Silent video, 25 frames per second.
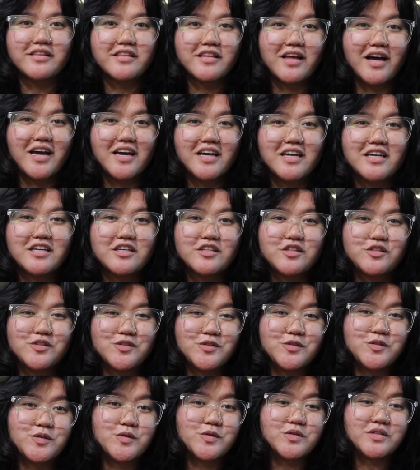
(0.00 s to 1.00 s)
like to
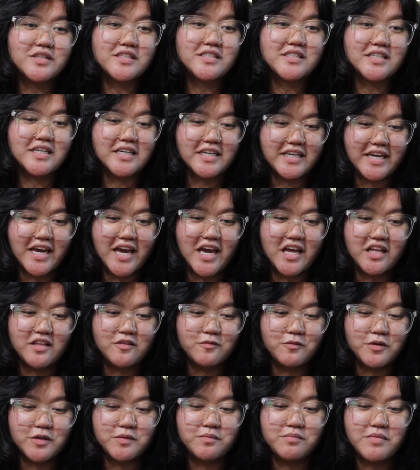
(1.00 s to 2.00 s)
do this again
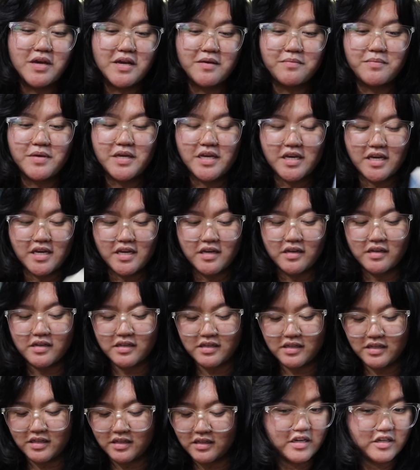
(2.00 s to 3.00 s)
with maybe
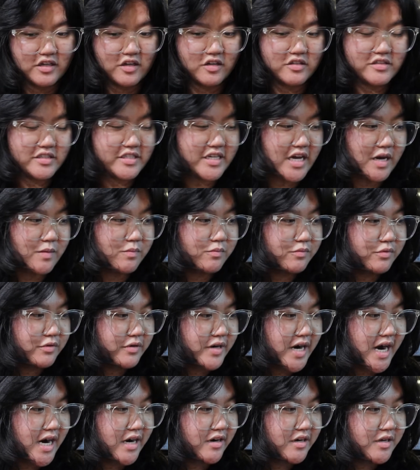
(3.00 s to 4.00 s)

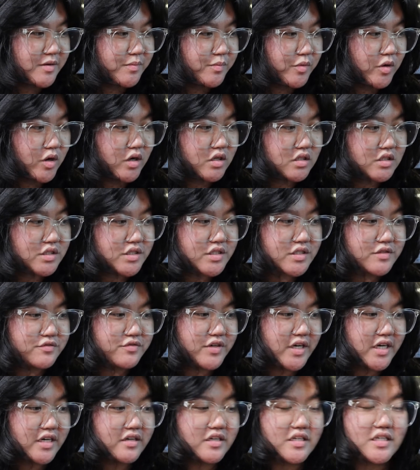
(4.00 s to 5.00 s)
contemporary books,
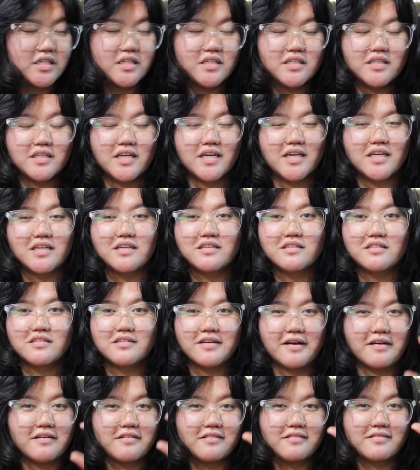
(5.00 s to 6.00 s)
very like
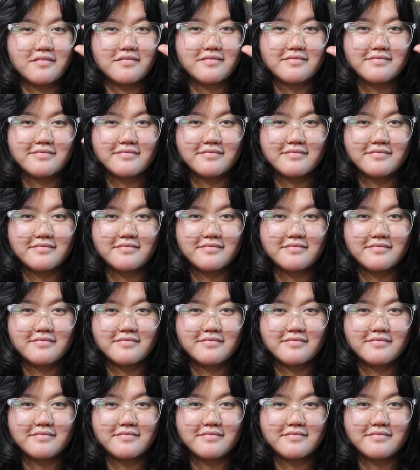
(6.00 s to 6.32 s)
thin